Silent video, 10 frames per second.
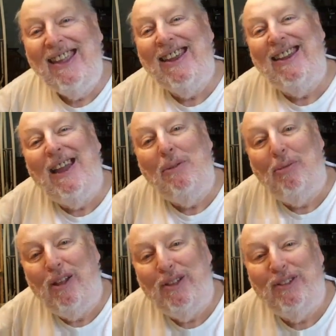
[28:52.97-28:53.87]
And I
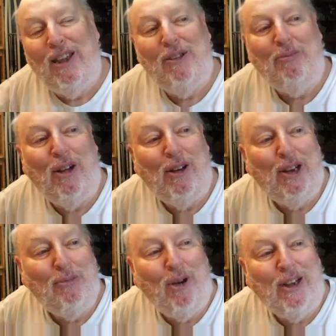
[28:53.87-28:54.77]
apologize,
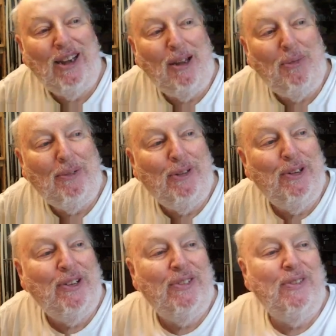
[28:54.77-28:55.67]
Marty, and I'm not
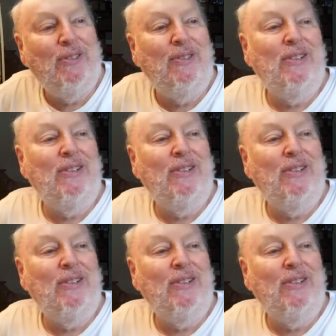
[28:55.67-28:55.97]
doing this,